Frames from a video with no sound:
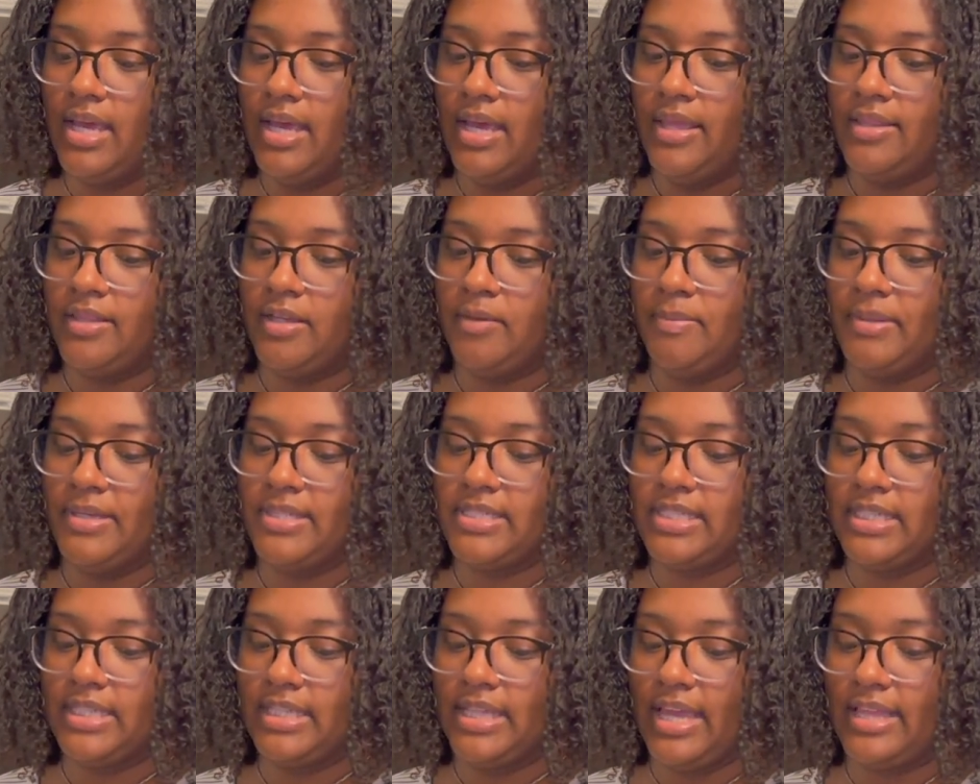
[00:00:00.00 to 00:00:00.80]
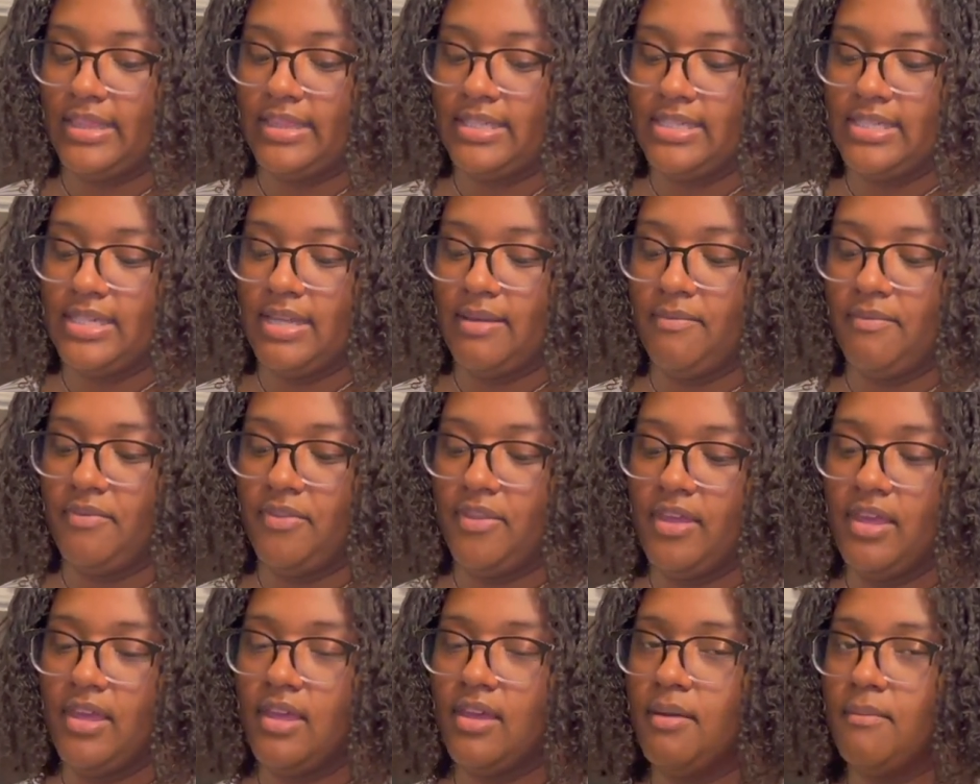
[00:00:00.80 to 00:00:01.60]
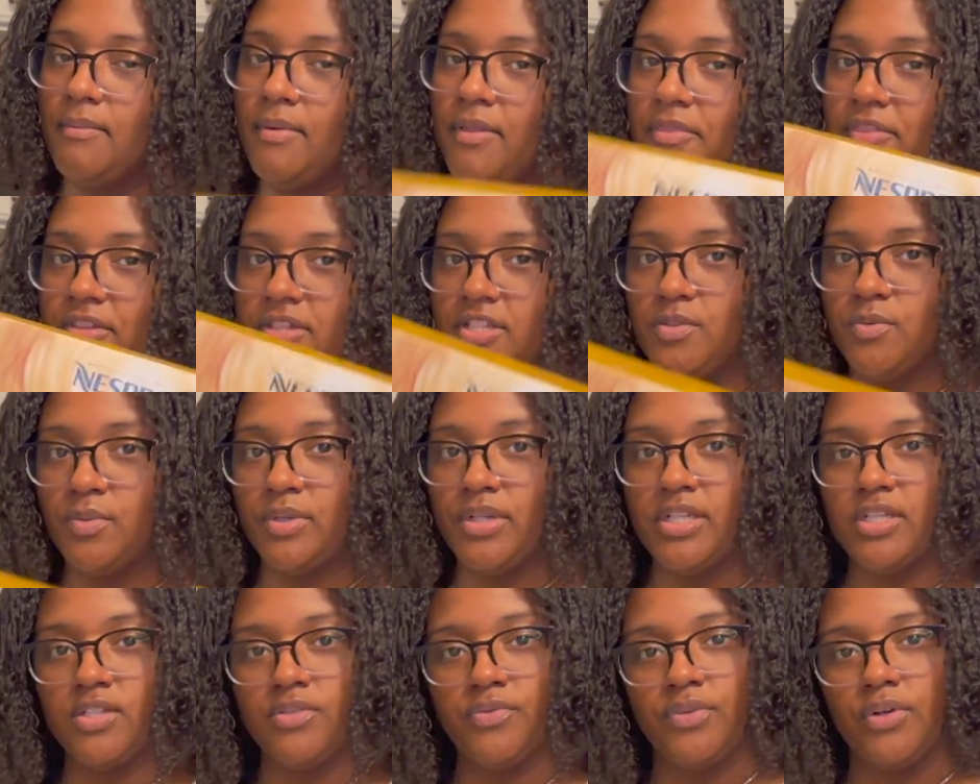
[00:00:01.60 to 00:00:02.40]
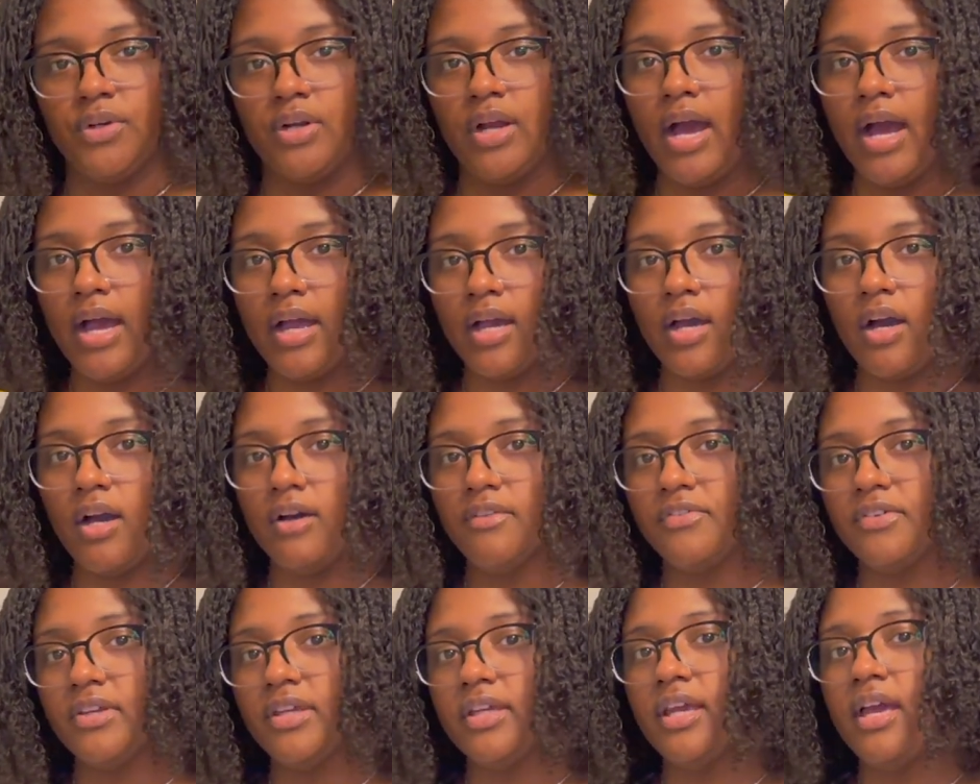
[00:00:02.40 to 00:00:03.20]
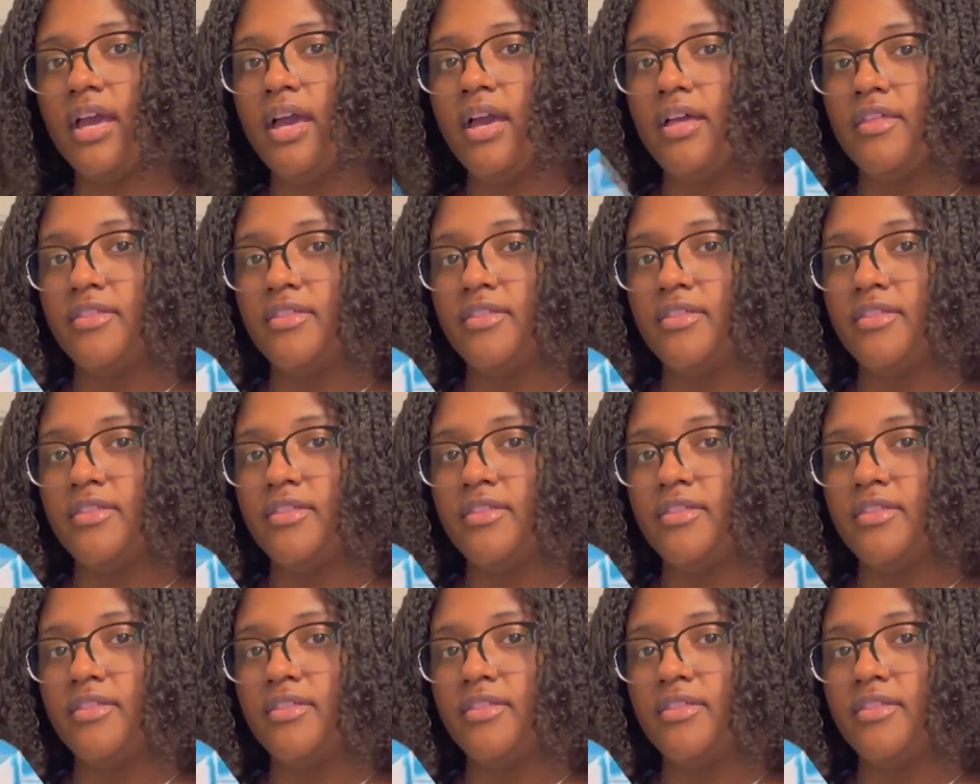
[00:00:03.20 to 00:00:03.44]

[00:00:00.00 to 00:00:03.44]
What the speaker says: they're basically like the same thing, but this one is for hot coffee.